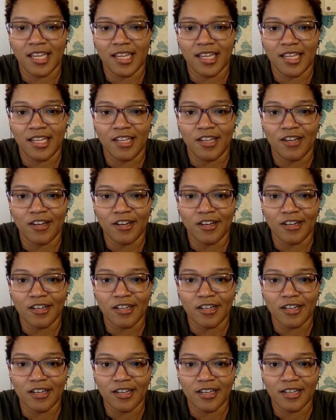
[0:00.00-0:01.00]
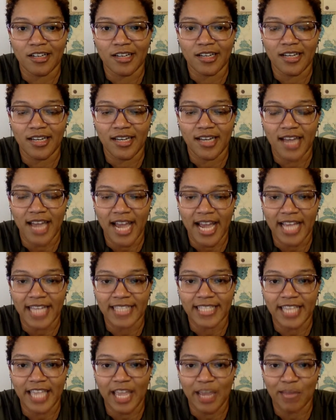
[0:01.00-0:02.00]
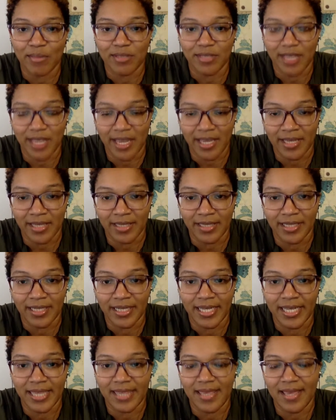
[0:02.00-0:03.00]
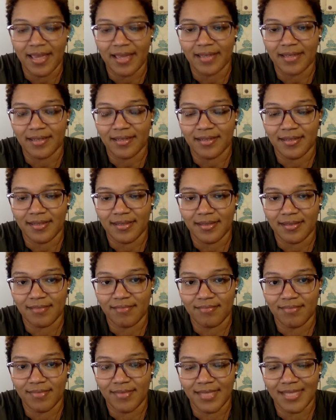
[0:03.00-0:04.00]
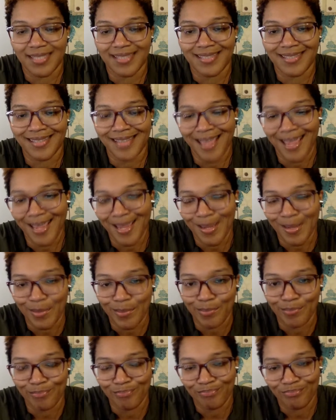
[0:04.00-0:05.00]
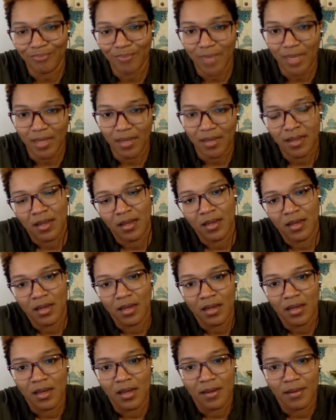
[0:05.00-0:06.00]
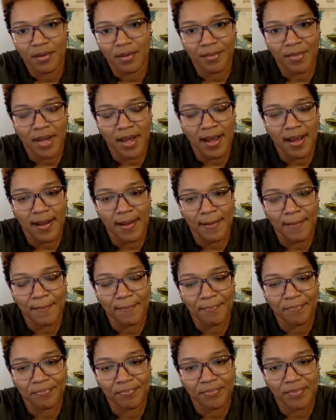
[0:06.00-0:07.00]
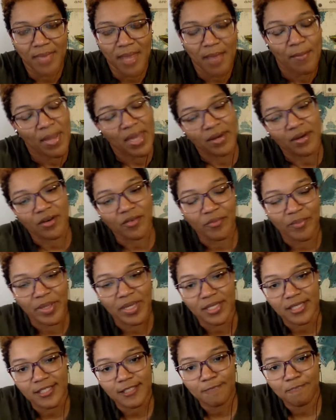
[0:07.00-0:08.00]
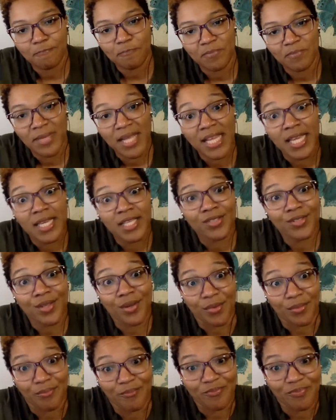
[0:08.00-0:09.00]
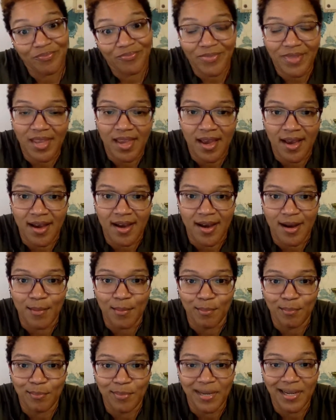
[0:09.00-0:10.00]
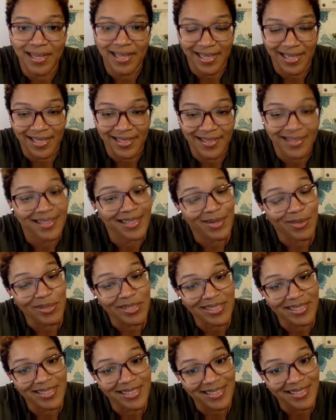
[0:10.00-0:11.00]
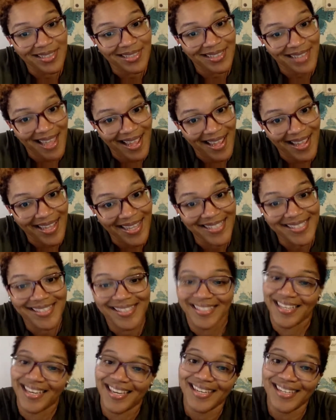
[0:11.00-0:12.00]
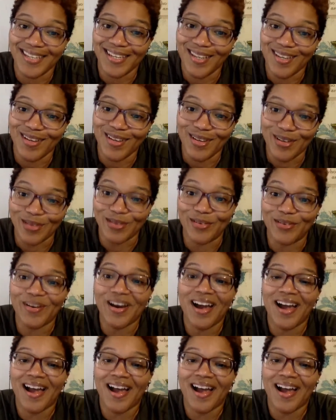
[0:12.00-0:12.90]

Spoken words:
you're not able to handle it in that same manner of peace. So, again, the question lies: can you